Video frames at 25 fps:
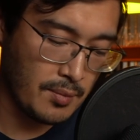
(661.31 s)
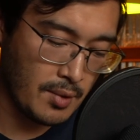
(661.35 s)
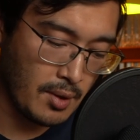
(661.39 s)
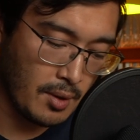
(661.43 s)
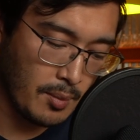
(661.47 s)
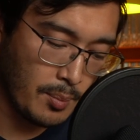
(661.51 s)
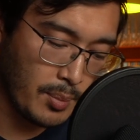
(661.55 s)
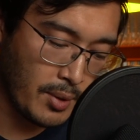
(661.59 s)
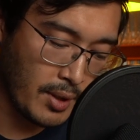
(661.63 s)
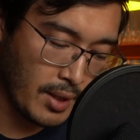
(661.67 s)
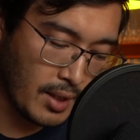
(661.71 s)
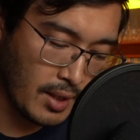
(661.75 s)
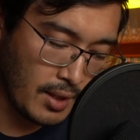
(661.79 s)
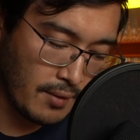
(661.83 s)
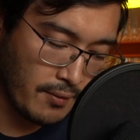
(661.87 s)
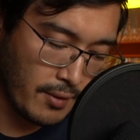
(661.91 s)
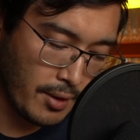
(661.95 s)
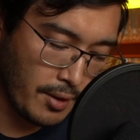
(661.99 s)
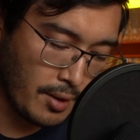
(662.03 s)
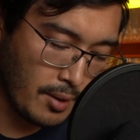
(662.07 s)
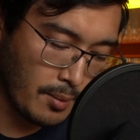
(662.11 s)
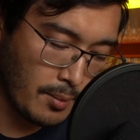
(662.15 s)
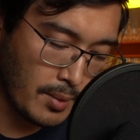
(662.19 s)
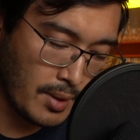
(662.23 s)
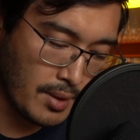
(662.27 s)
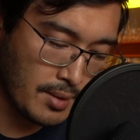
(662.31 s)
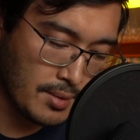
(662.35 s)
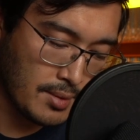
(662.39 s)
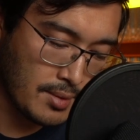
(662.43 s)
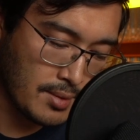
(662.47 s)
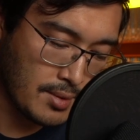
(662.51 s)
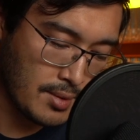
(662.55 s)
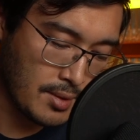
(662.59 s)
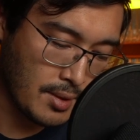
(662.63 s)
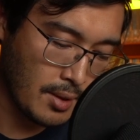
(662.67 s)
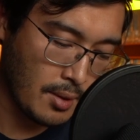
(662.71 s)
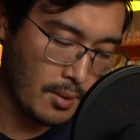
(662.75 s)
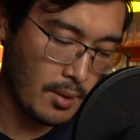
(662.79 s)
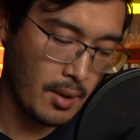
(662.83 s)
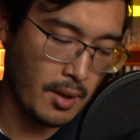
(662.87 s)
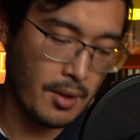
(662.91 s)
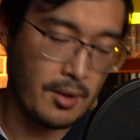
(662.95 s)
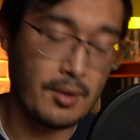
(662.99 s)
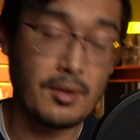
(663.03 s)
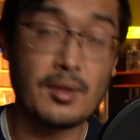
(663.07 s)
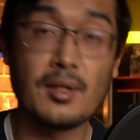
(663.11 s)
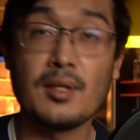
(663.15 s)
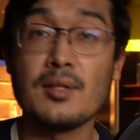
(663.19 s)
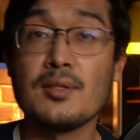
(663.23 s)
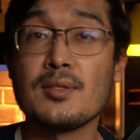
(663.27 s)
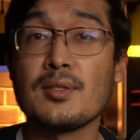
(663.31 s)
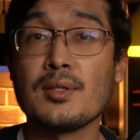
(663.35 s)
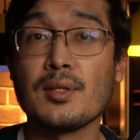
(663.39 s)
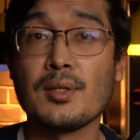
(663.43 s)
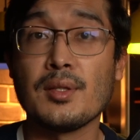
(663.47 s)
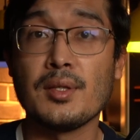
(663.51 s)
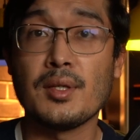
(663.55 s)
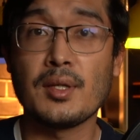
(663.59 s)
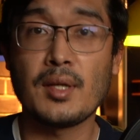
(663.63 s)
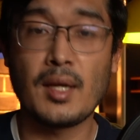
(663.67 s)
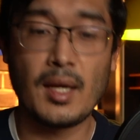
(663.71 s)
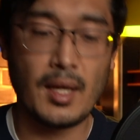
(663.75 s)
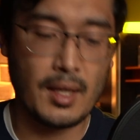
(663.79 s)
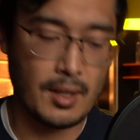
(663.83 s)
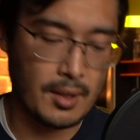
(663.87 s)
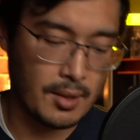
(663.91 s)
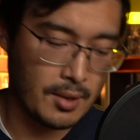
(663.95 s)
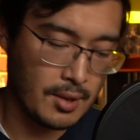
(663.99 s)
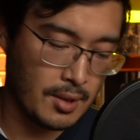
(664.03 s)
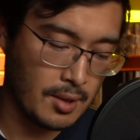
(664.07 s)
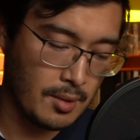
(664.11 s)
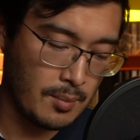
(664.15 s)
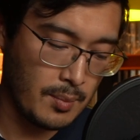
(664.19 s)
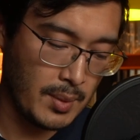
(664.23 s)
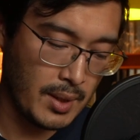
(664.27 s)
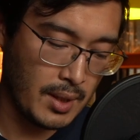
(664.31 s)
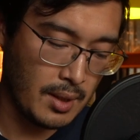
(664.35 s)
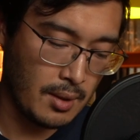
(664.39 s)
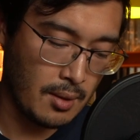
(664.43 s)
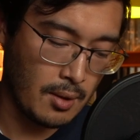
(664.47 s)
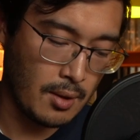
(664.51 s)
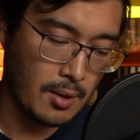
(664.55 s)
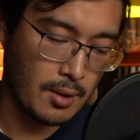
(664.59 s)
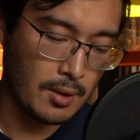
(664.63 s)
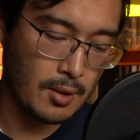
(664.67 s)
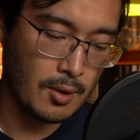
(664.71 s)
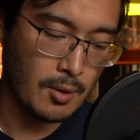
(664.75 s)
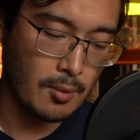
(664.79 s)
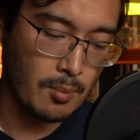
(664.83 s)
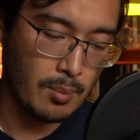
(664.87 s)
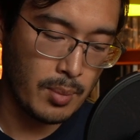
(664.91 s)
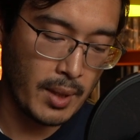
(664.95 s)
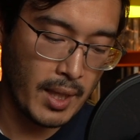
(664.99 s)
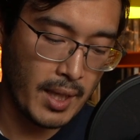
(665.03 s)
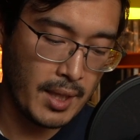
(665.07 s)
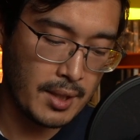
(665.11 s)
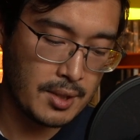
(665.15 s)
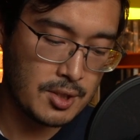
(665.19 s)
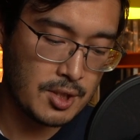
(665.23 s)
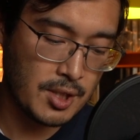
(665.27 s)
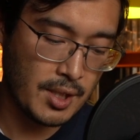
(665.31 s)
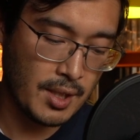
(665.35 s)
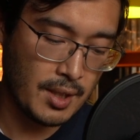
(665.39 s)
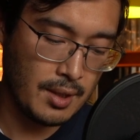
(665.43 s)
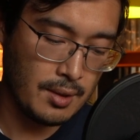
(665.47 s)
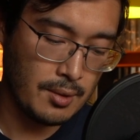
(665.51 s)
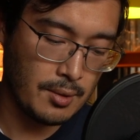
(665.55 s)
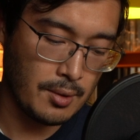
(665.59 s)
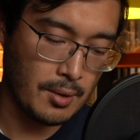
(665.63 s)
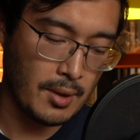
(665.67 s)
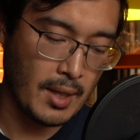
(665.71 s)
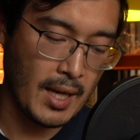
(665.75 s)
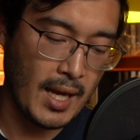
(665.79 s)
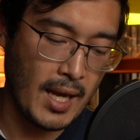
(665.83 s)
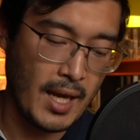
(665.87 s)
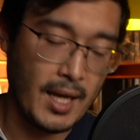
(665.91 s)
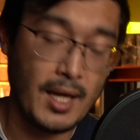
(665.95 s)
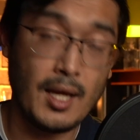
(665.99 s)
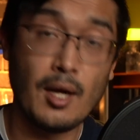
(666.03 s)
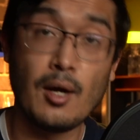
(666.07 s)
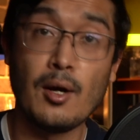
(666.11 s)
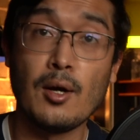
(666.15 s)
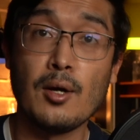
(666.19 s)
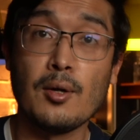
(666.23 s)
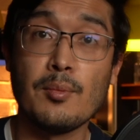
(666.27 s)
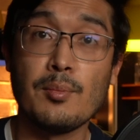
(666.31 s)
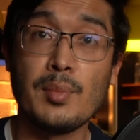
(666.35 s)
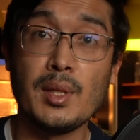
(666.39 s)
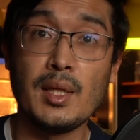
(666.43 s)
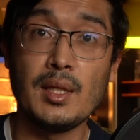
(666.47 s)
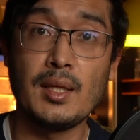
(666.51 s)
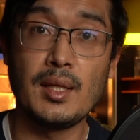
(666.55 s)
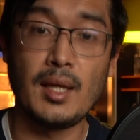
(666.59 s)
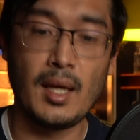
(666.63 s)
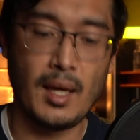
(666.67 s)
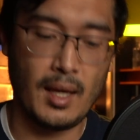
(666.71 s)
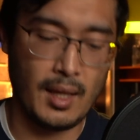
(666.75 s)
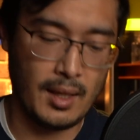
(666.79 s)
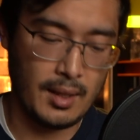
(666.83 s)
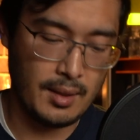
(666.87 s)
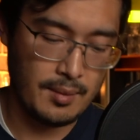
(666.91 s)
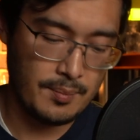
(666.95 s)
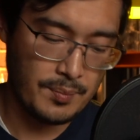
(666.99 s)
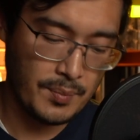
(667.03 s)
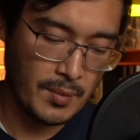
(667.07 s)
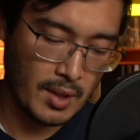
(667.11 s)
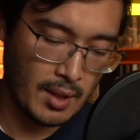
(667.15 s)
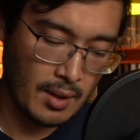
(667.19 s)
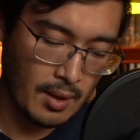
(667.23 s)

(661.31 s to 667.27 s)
There are plenty of other ones. So other things to look at are going to be Argo Blockchain, or ARBK.